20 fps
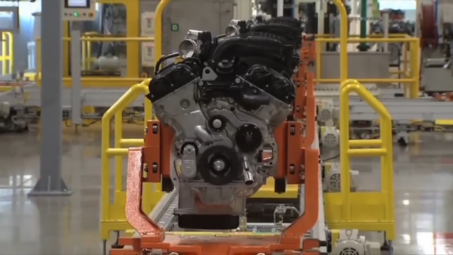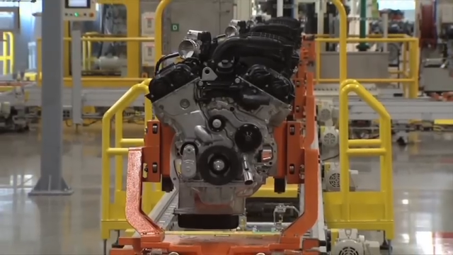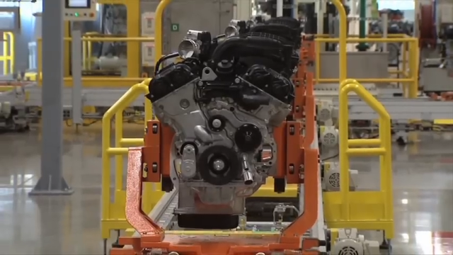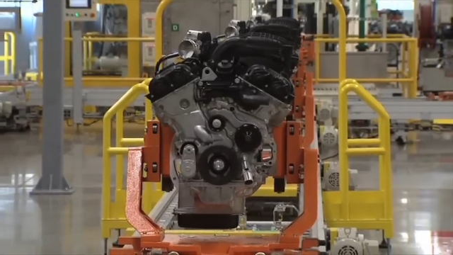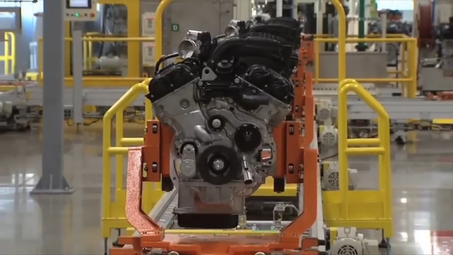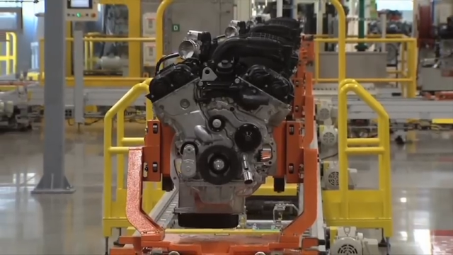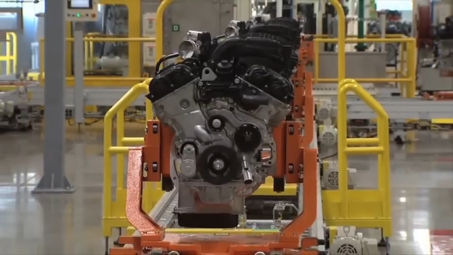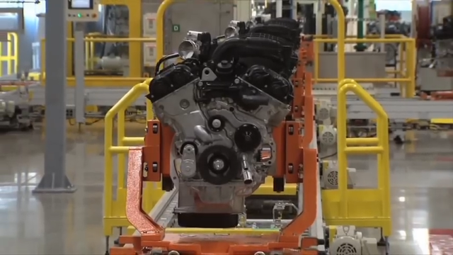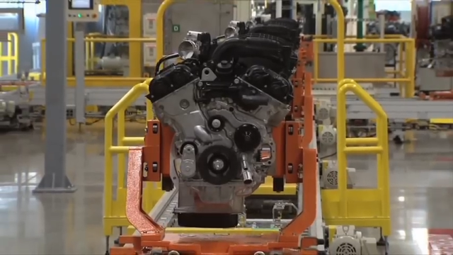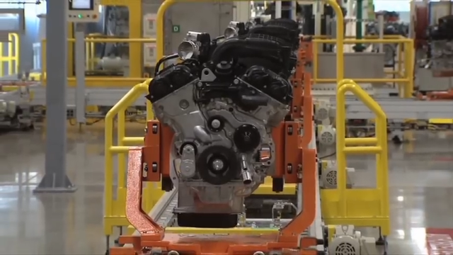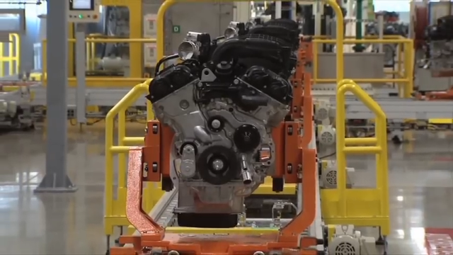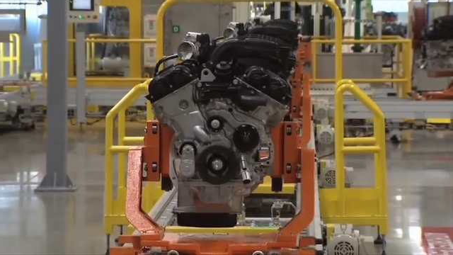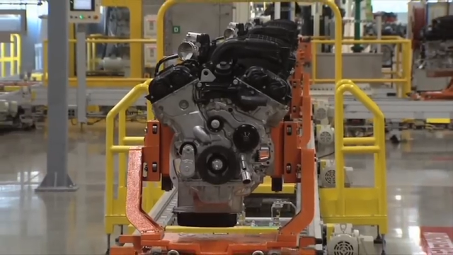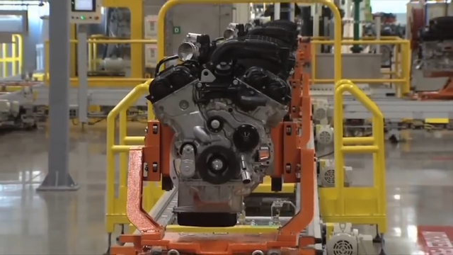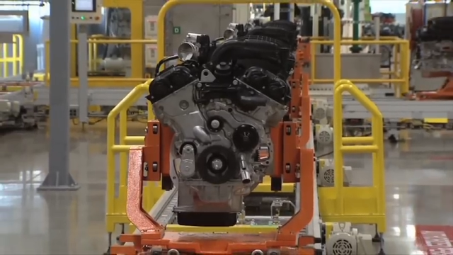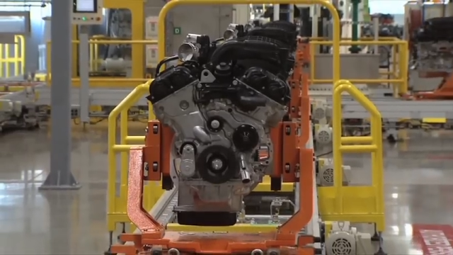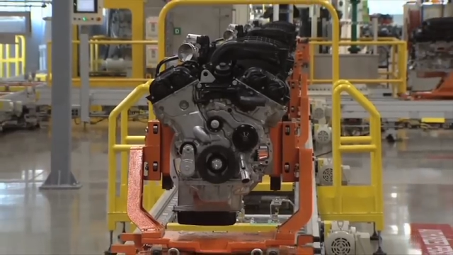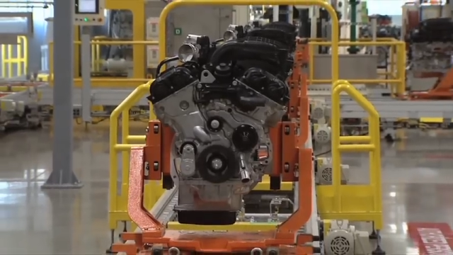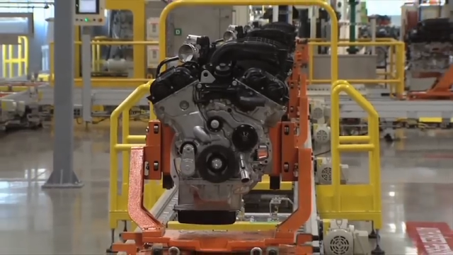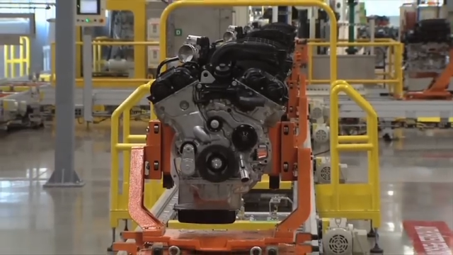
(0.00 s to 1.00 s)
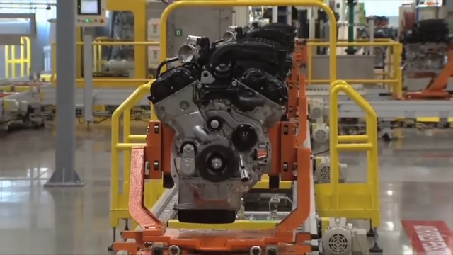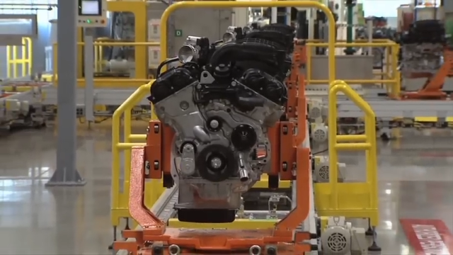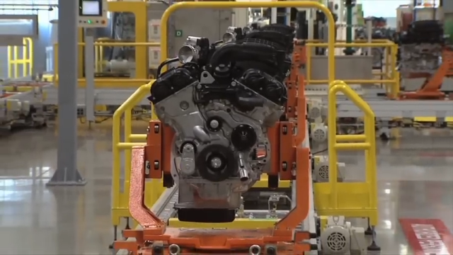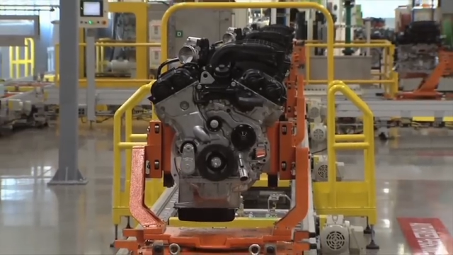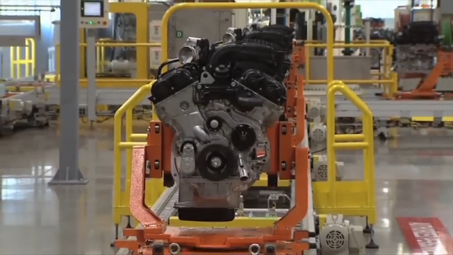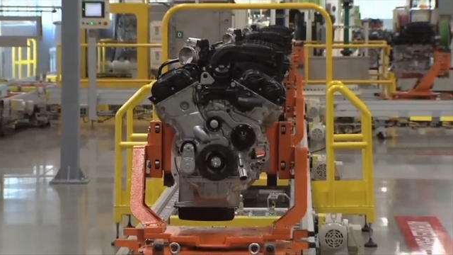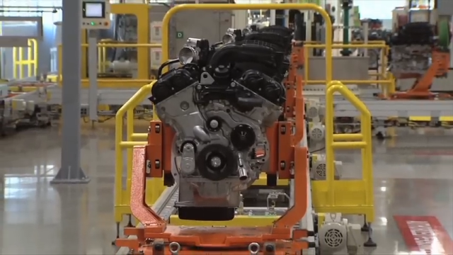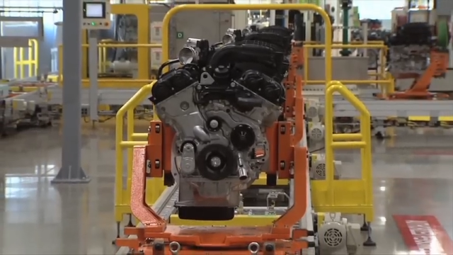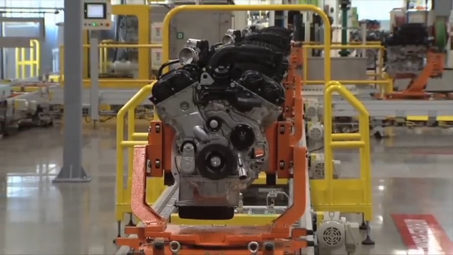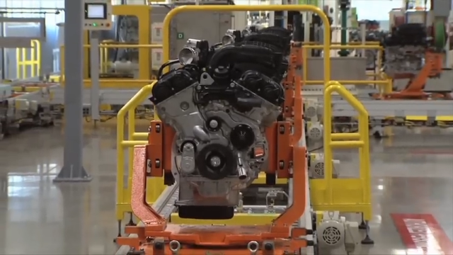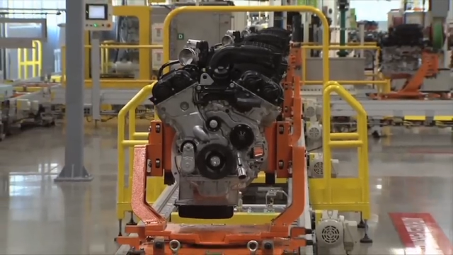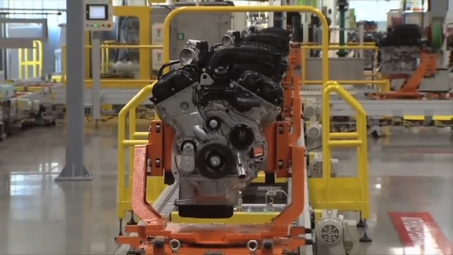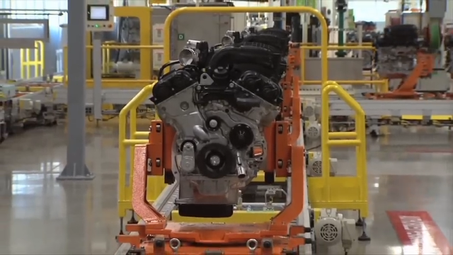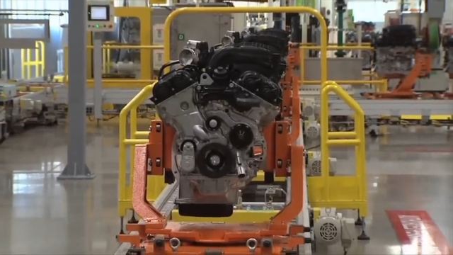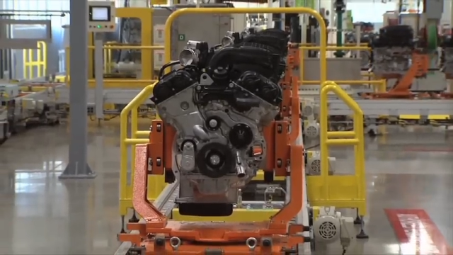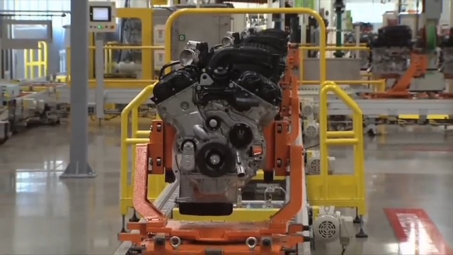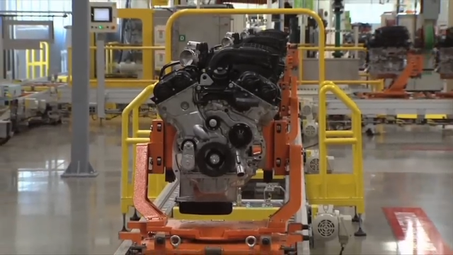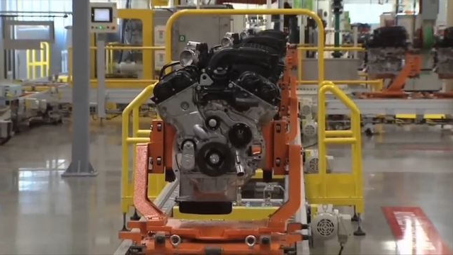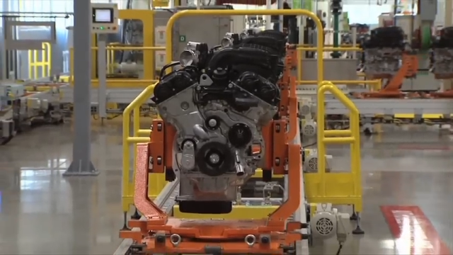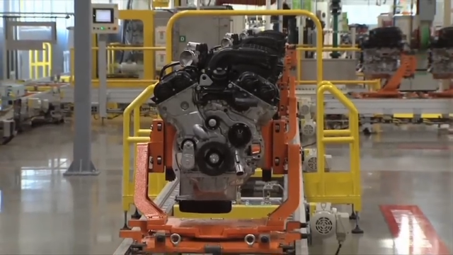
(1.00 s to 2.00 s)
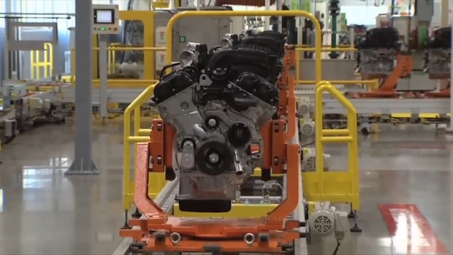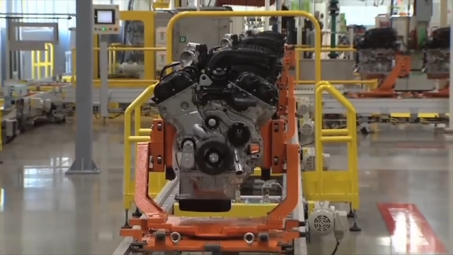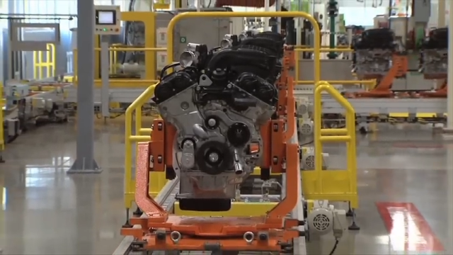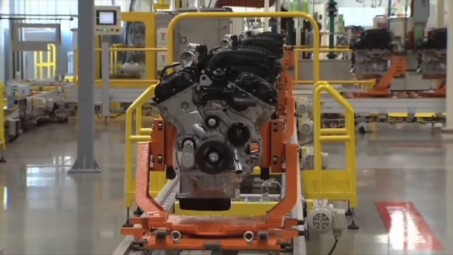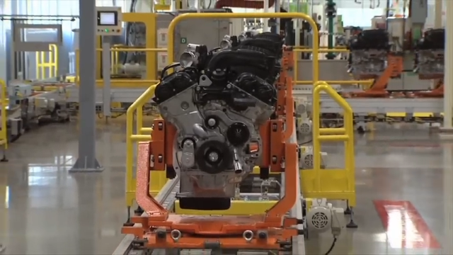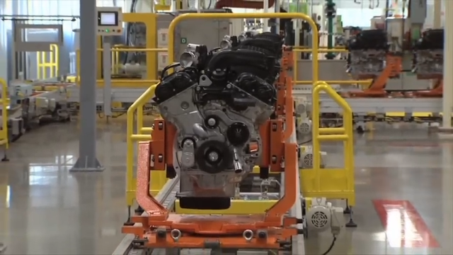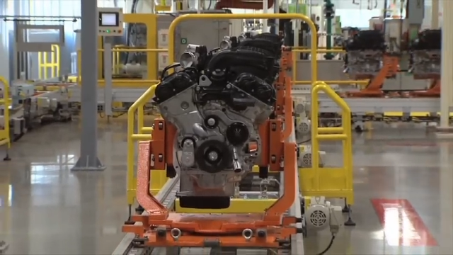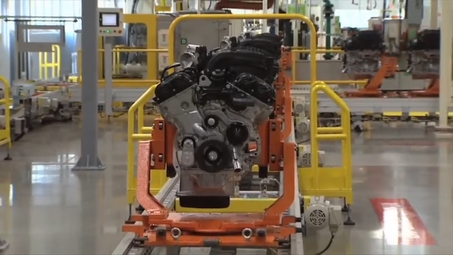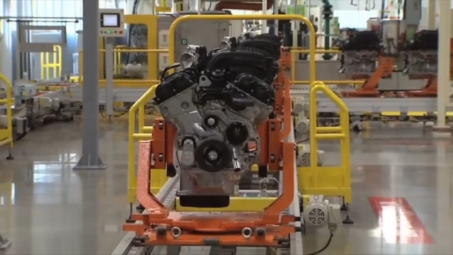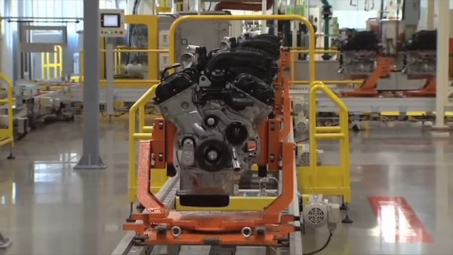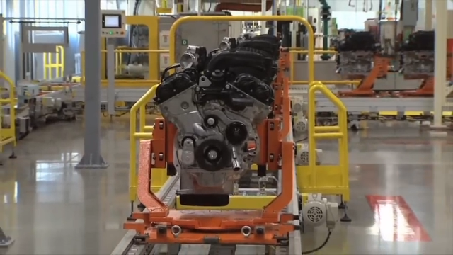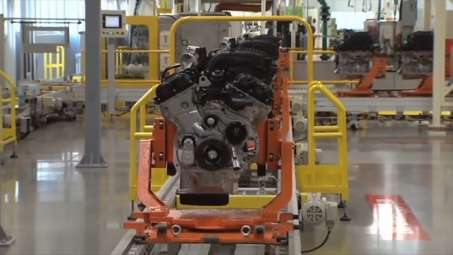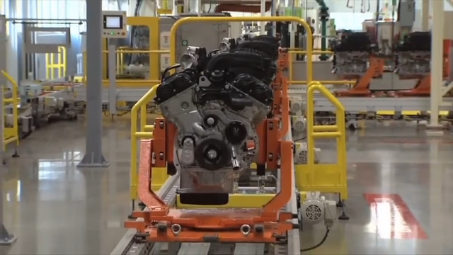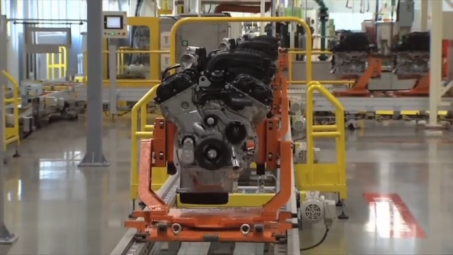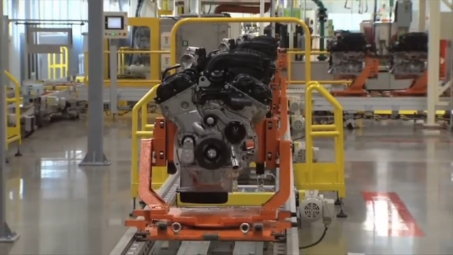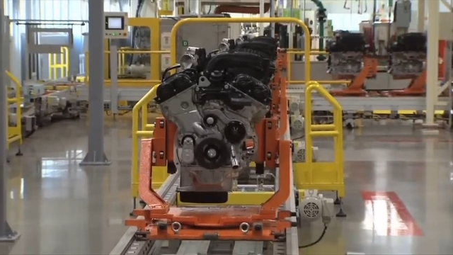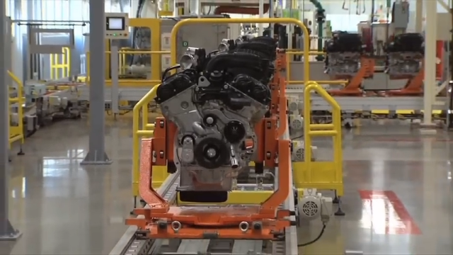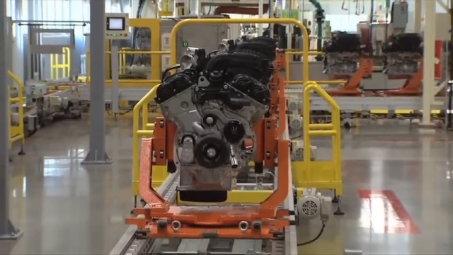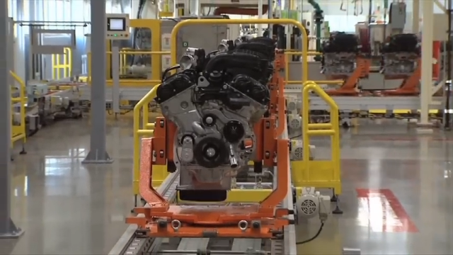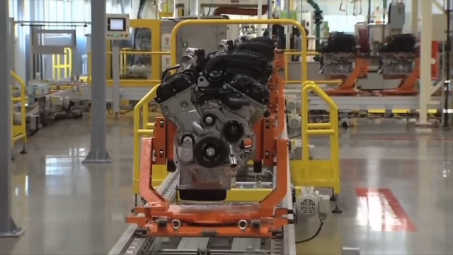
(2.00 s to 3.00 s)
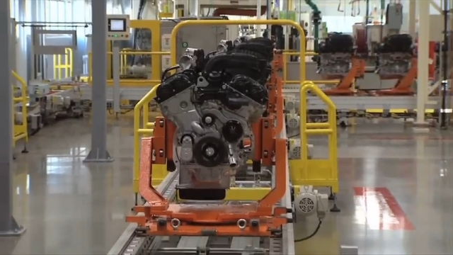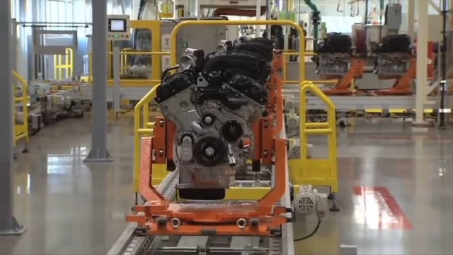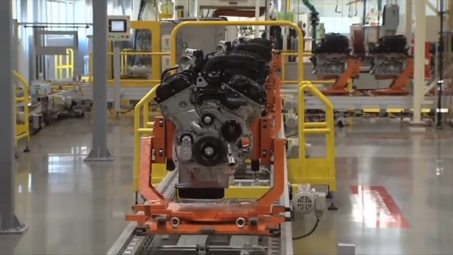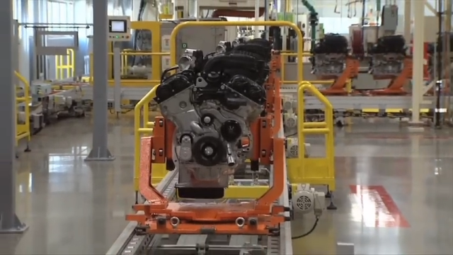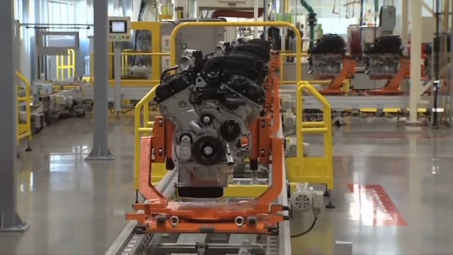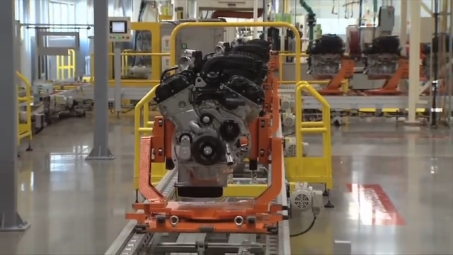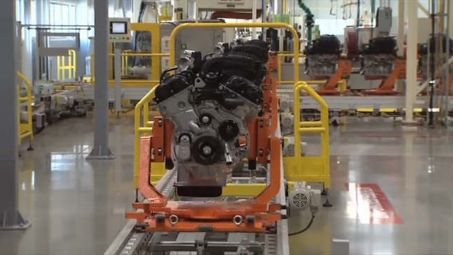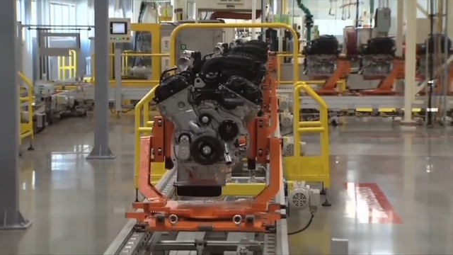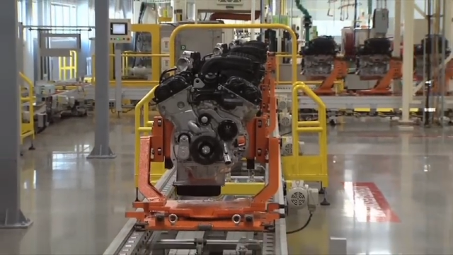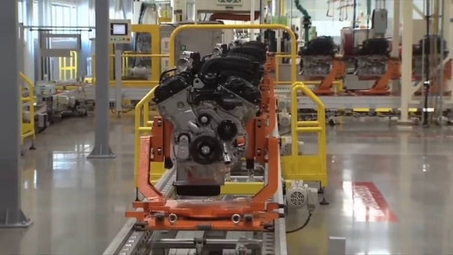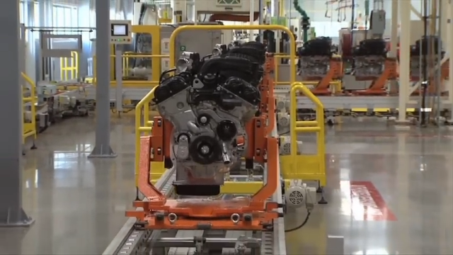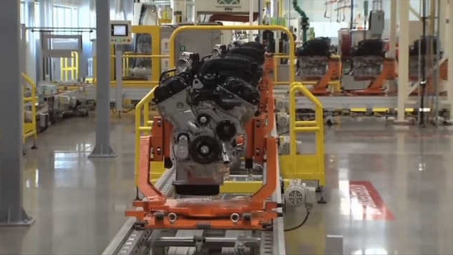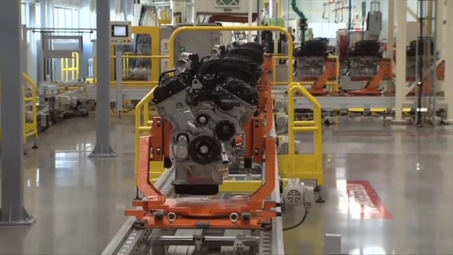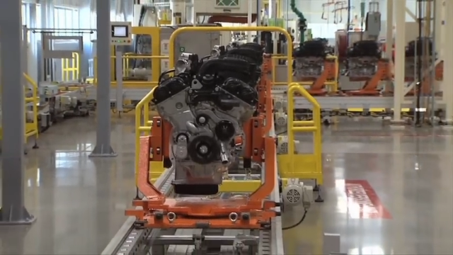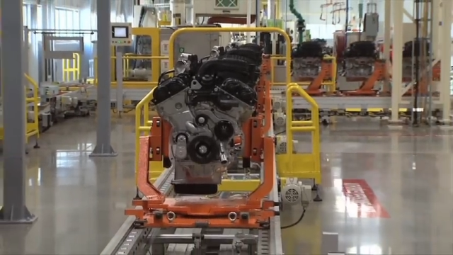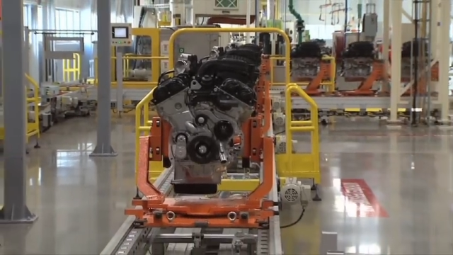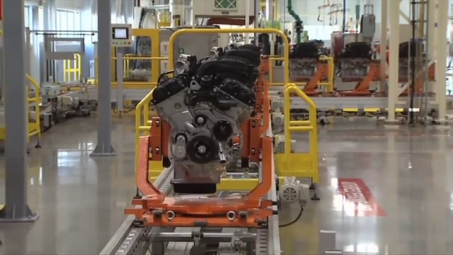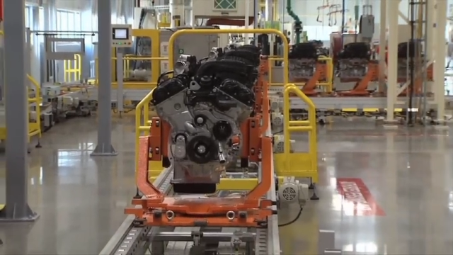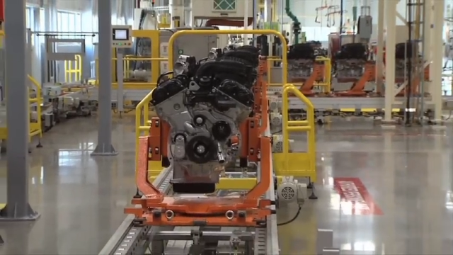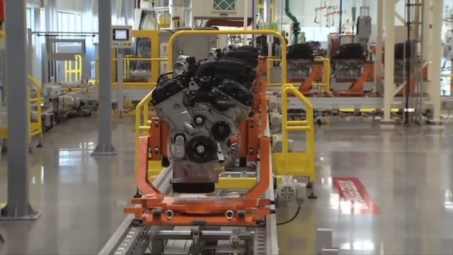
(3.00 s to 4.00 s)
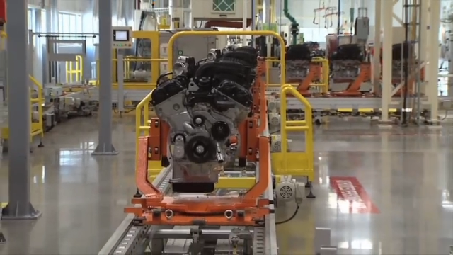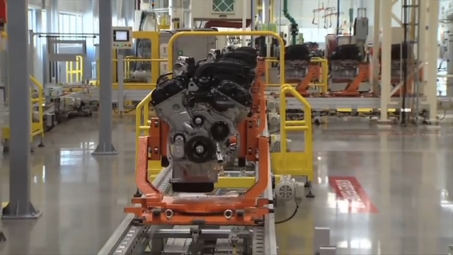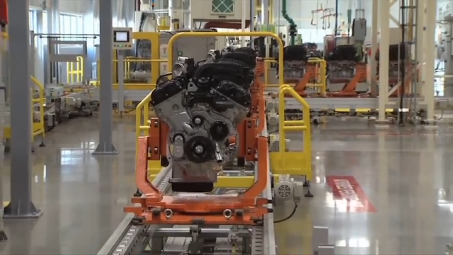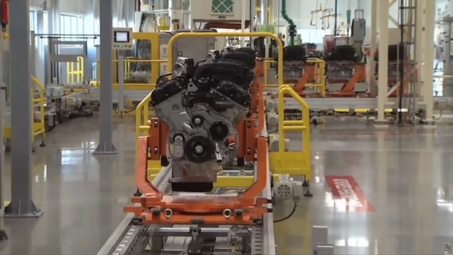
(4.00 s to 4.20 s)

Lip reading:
No face is visible, so there are no lips to read.